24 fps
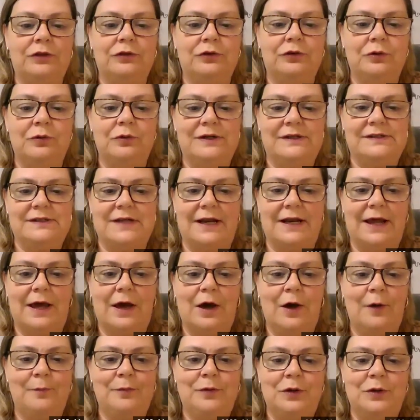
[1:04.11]
through it's going to
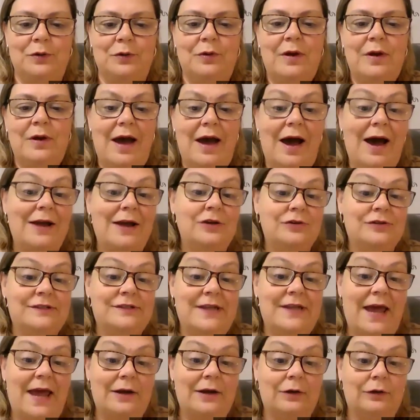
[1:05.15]
help you
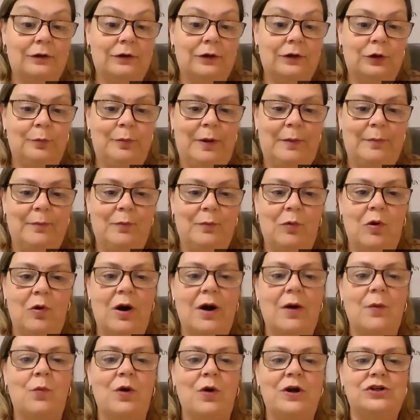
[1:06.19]
understand a little bit
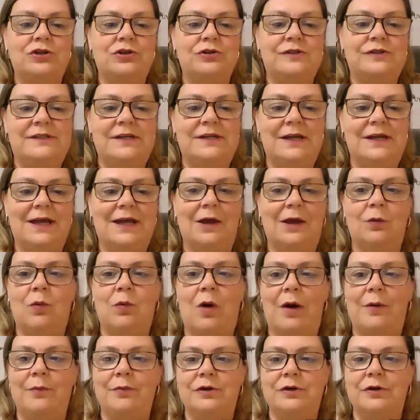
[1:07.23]
more what you're seeing and
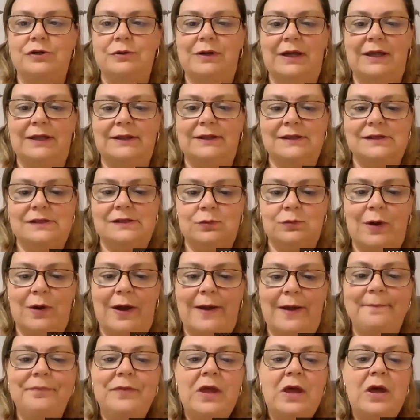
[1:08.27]
why we're doing it this
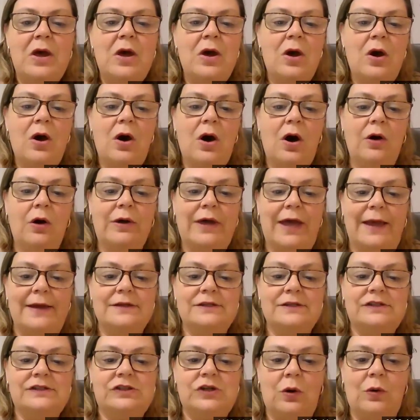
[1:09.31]
way. Okay,
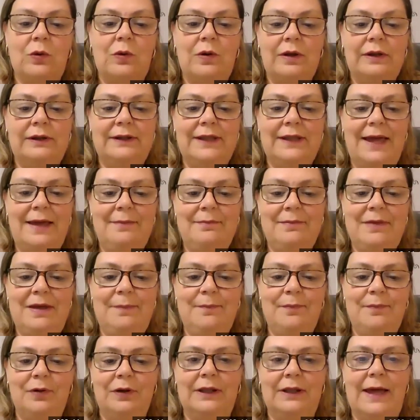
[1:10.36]
so let me
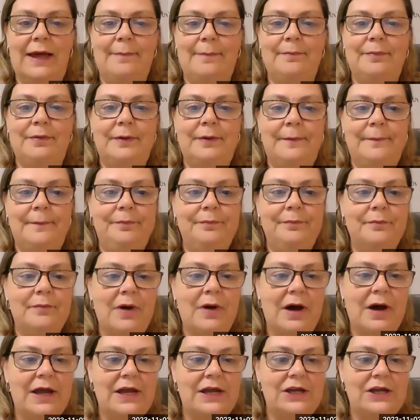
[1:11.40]
pull up
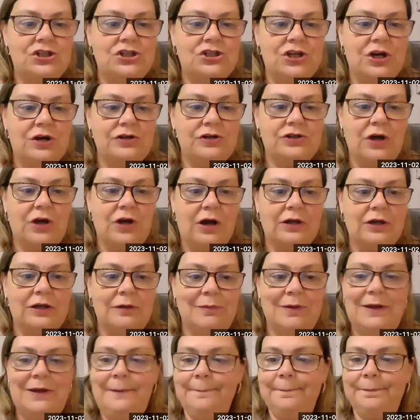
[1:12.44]
my shared
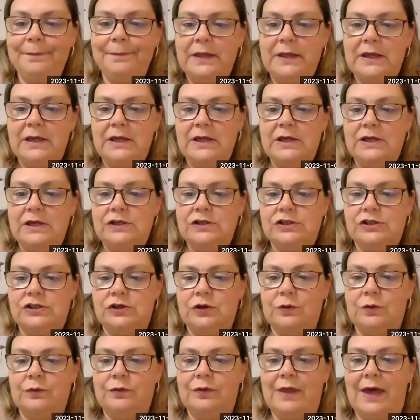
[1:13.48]
document
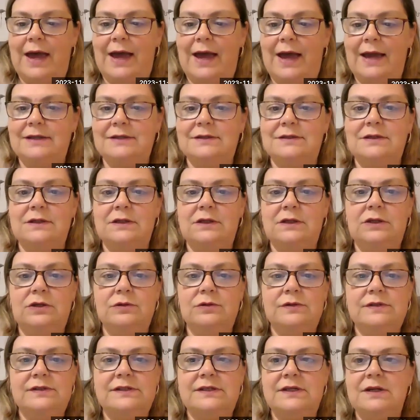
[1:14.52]
so that
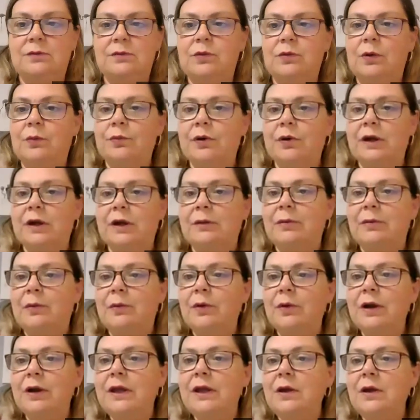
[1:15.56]
you see what we're going to be
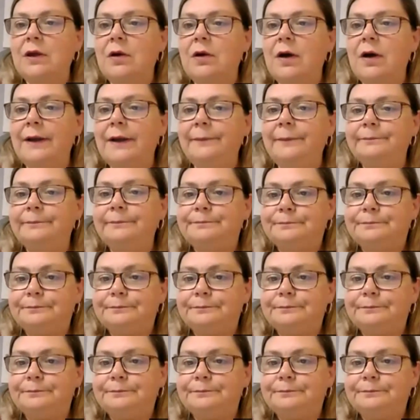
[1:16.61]
working on.